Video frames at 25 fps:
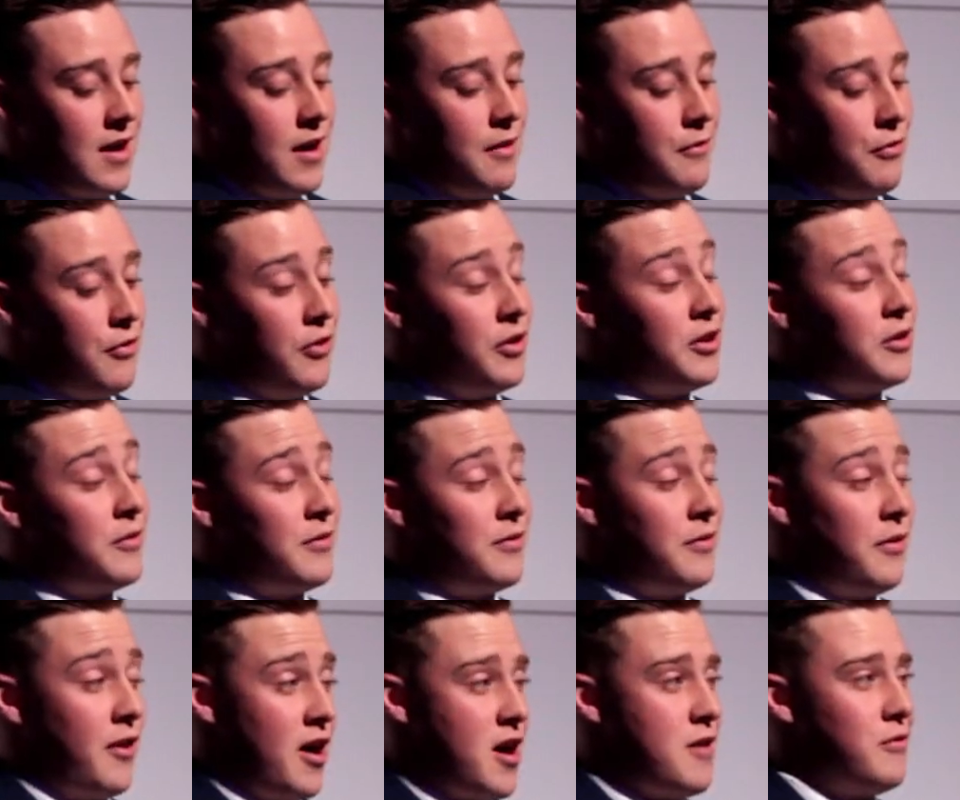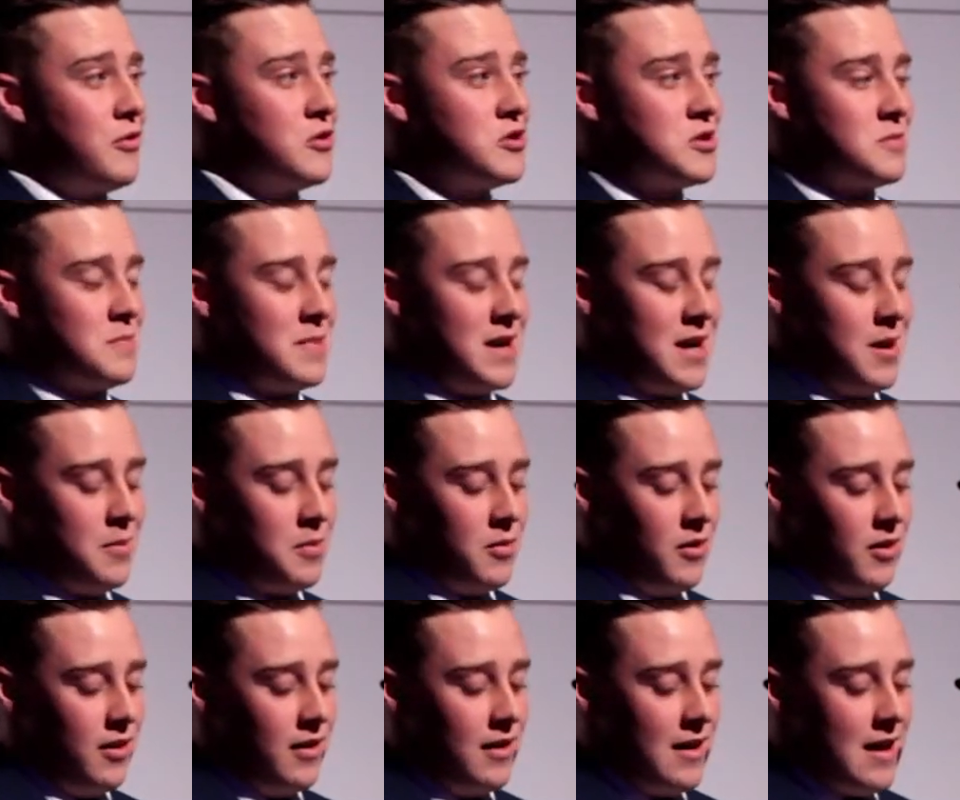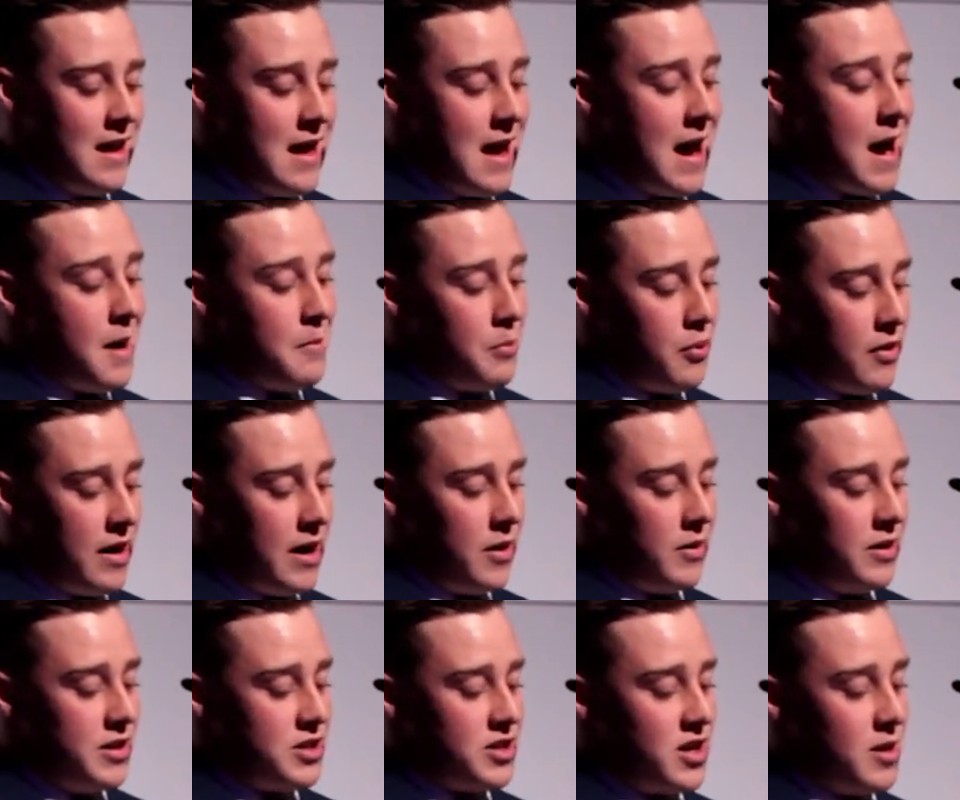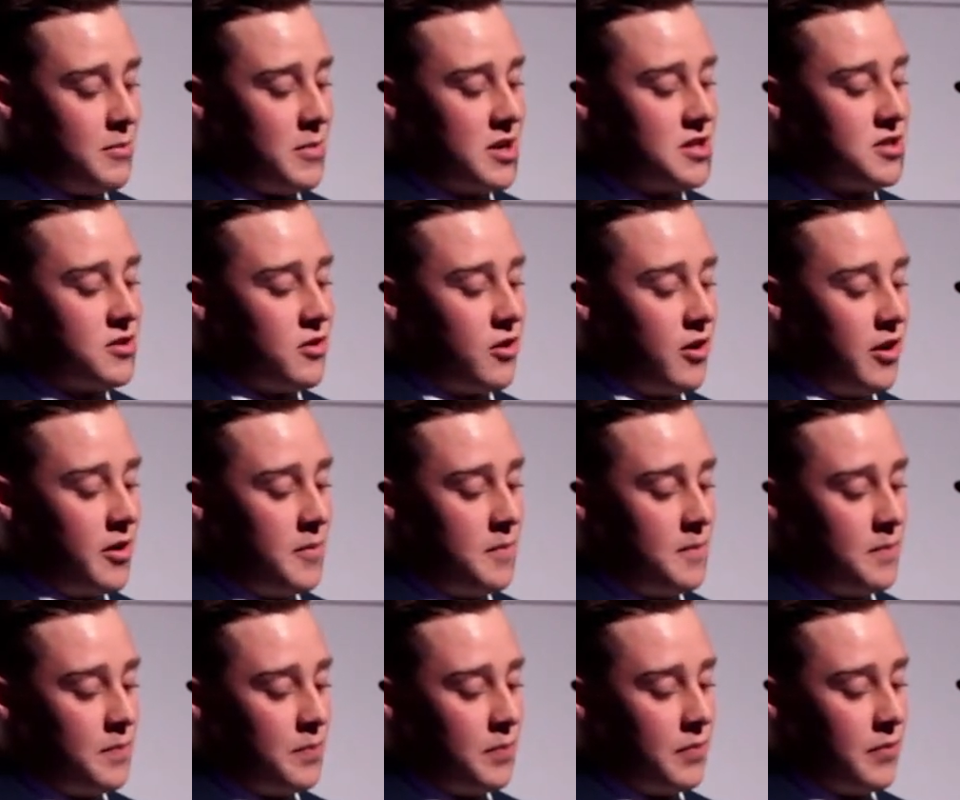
in front of 500 people and proudly share my story.